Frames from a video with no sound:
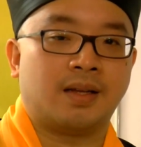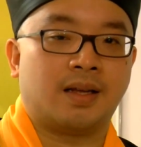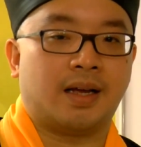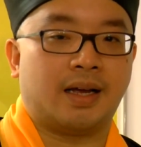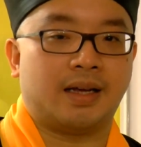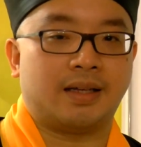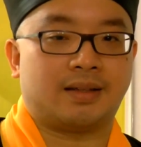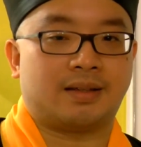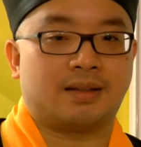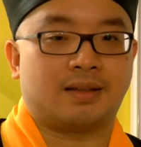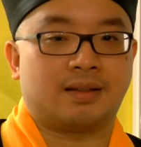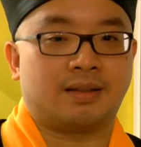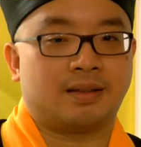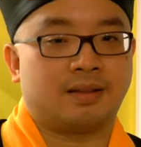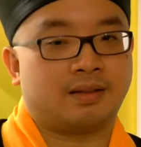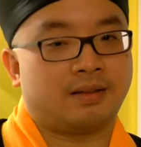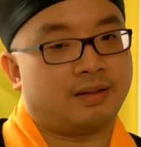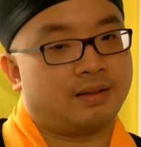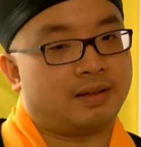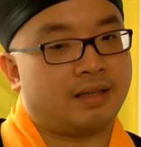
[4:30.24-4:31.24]

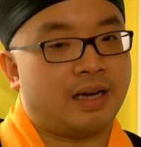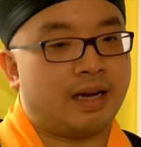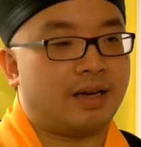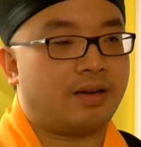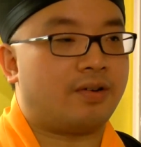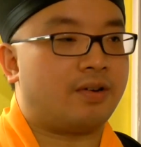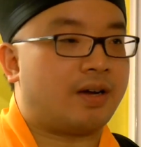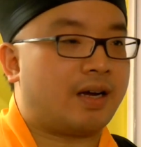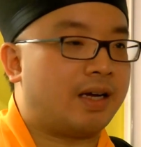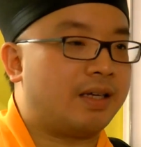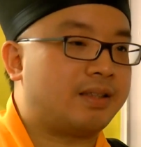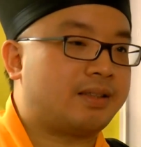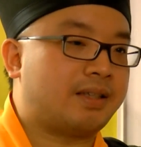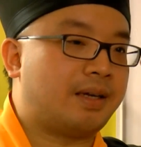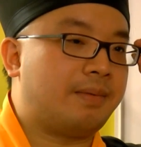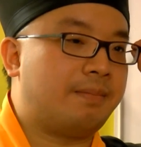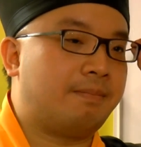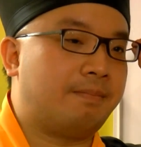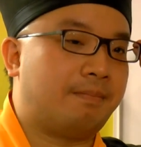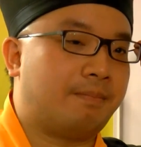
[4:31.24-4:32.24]
You can
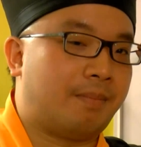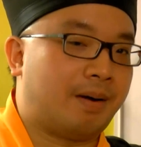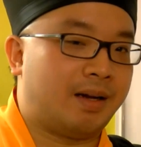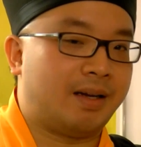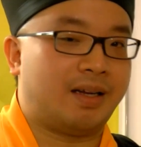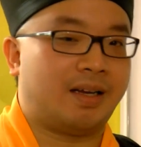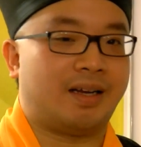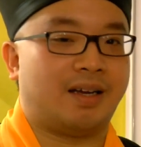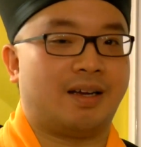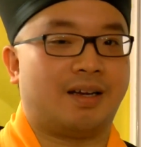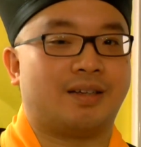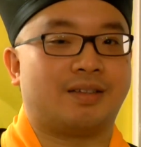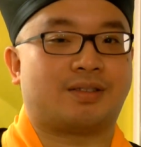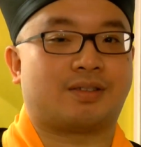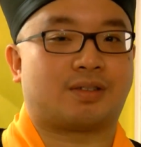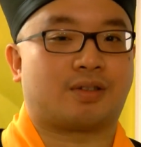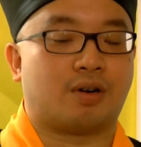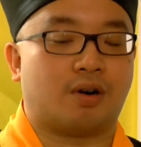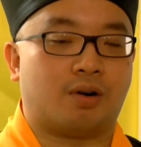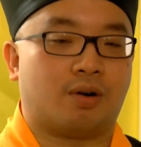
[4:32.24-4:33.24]
say money is
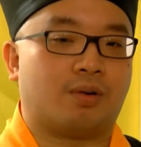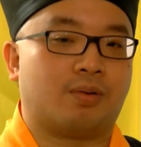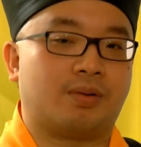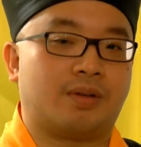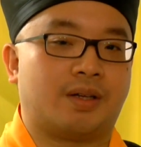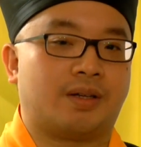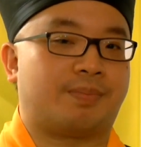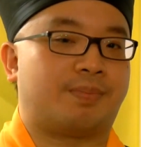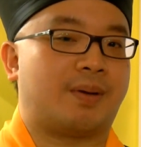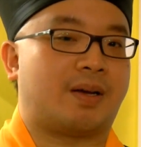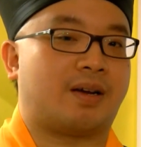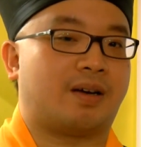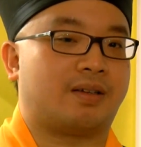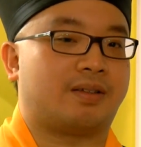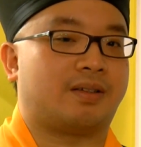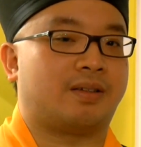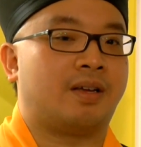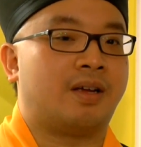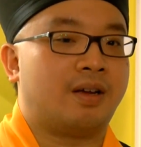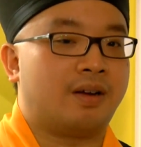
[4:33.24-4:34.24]
gold. It's
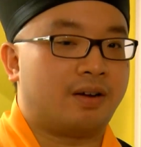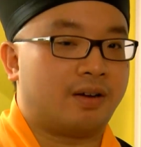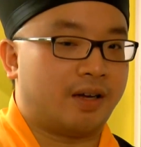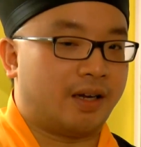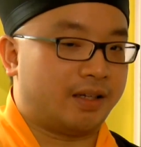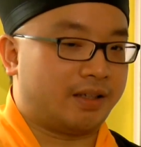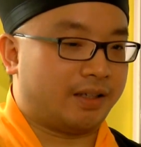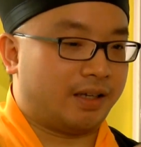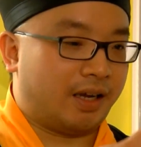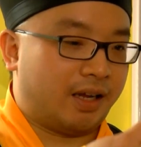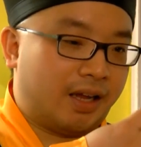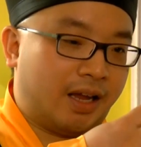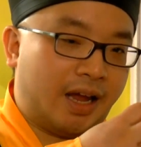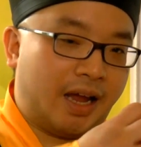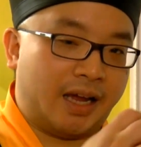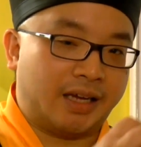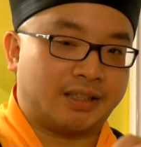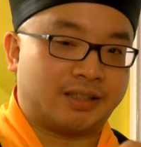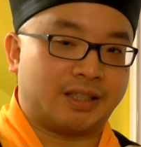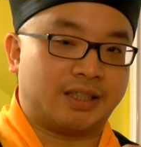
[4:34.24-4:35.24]
because it's an
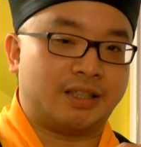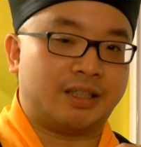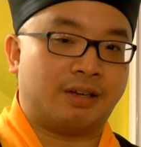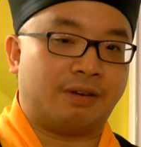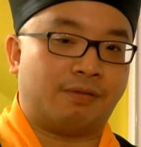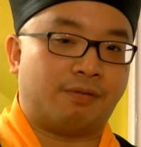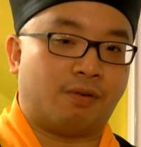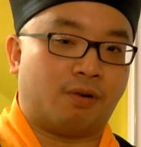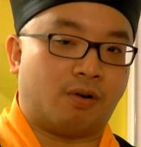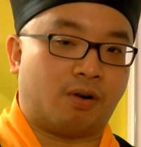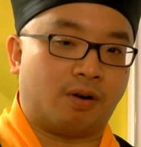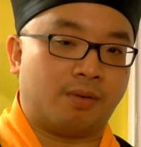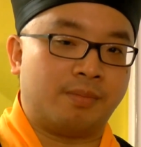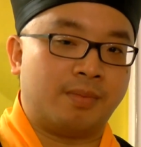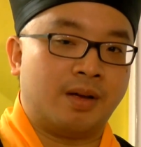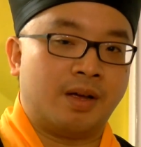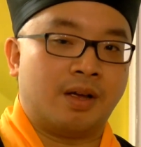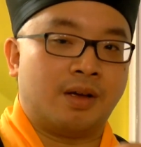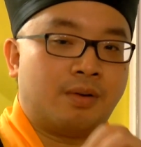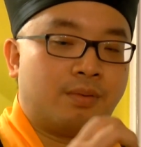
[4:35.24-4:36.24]
essence form
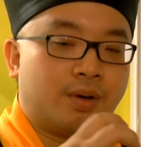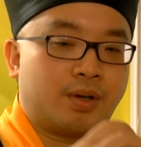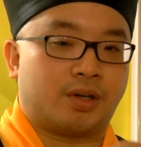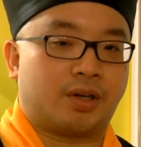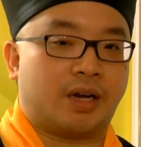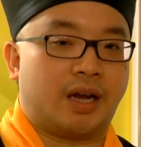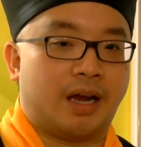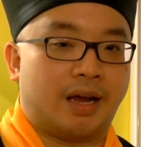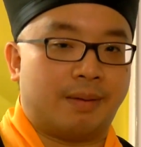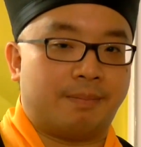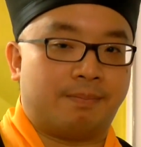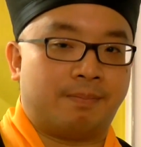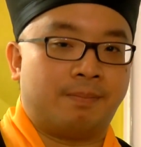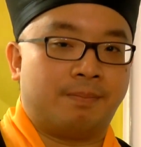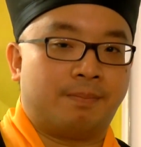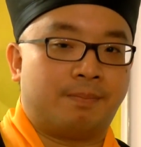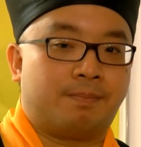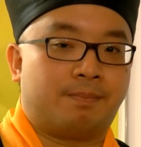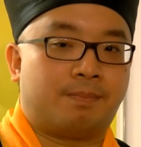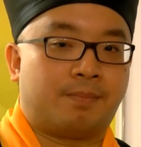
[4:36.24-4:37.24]
which can
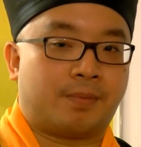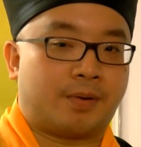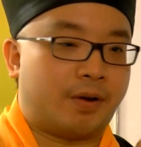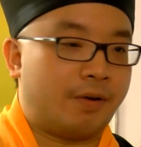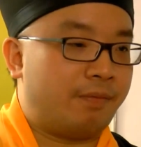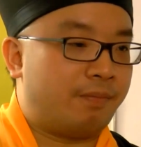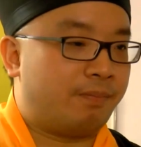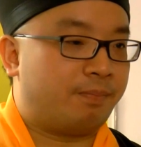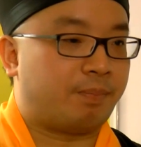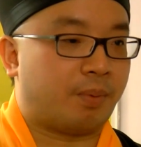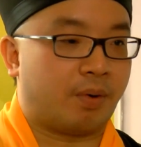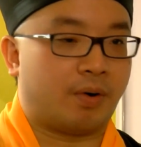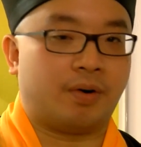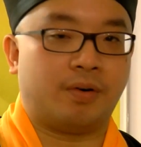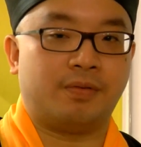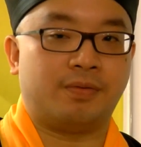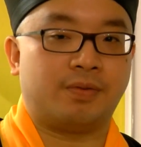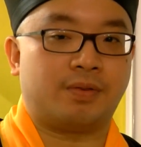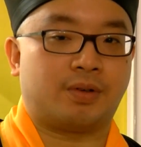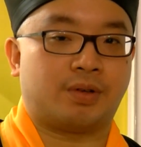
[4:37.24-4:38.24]
give
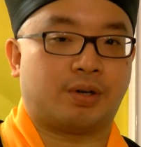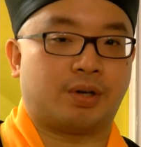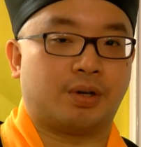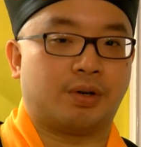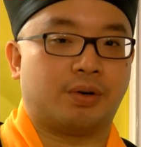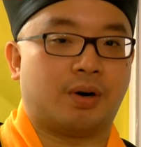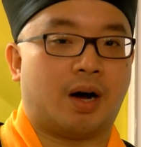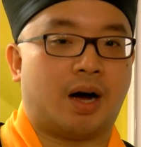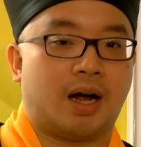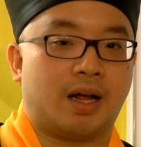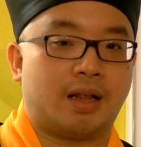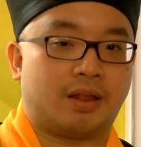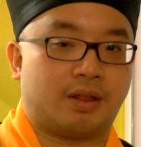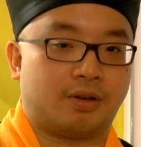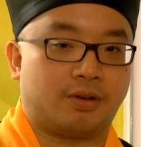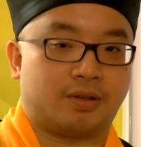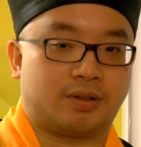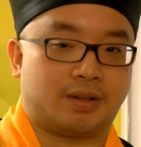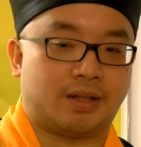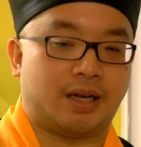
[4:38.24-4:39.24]
birth to
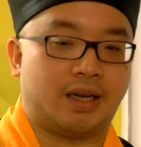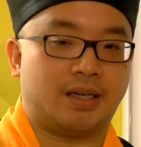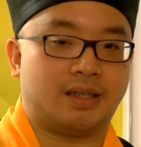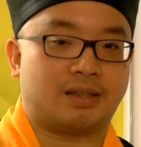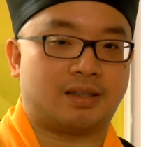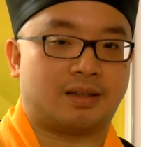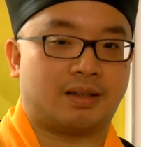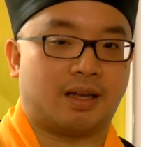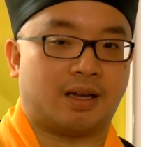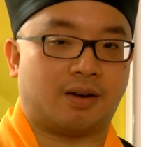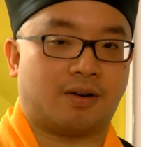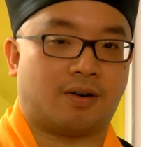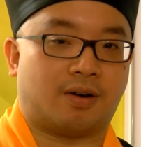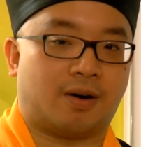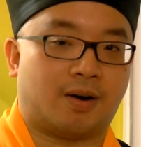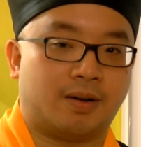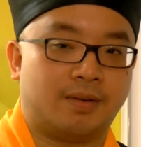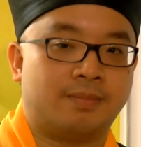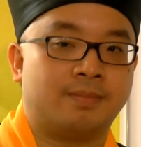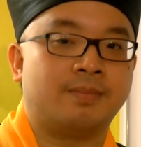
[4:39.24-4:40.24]
other things later
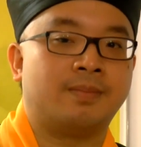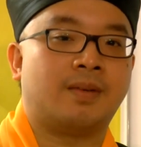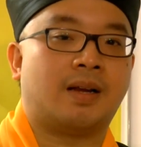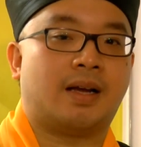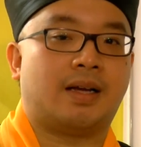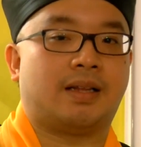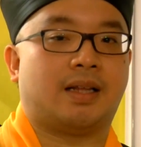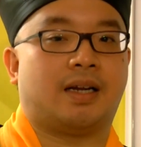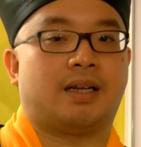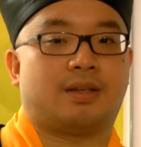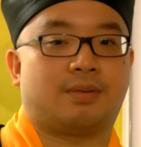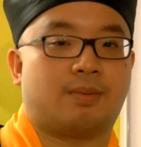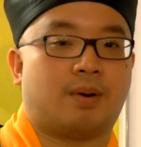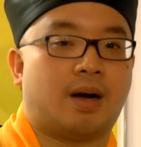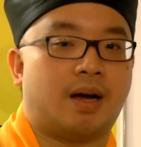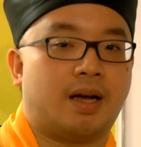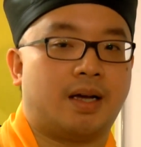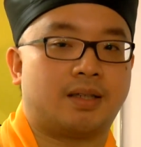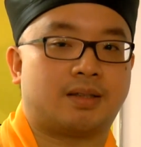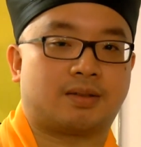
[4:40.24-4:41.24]
on, and that is
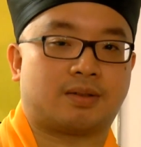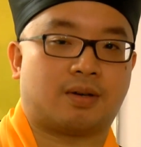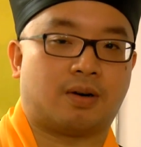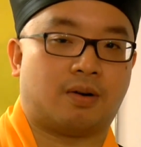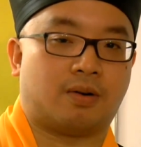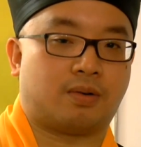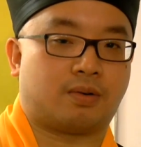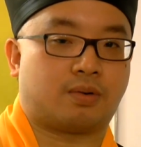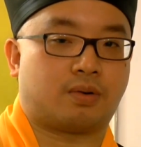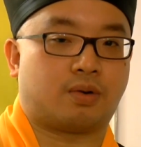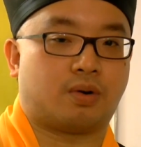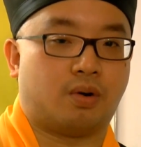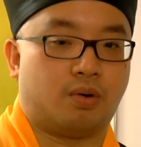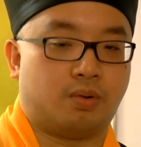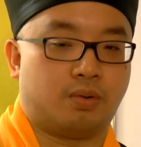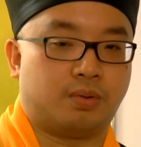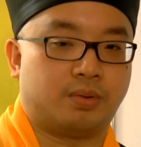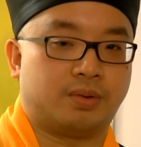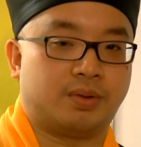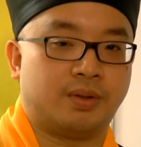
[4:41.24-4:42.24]
why it's called
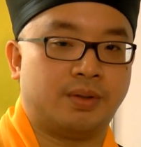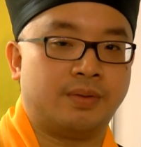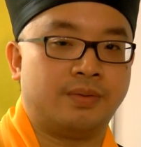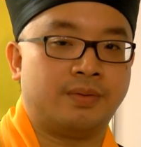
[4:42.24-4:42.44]
gold.